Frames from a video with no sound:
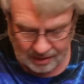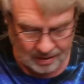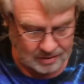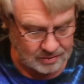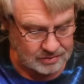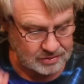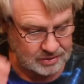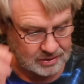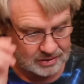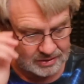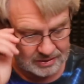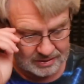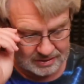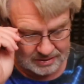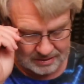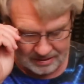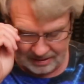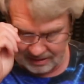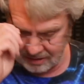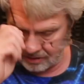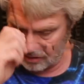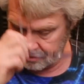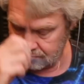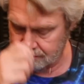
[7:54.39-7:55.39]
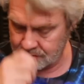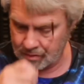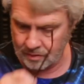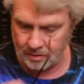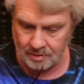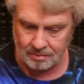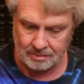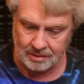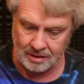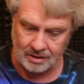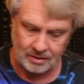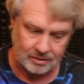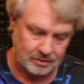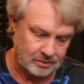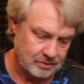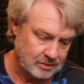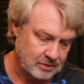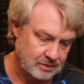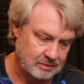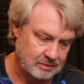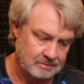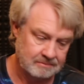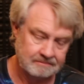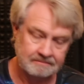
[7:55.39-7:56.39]
loads, because this thing is 4-ohm
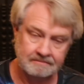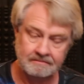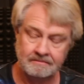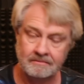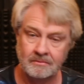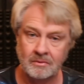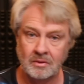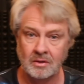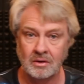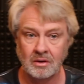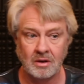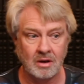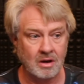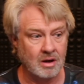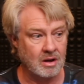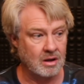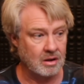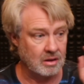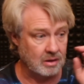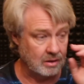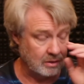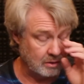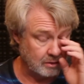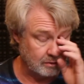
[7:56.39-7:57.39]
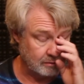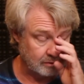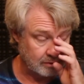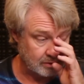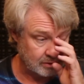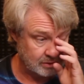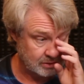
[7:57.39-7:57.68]
load all over.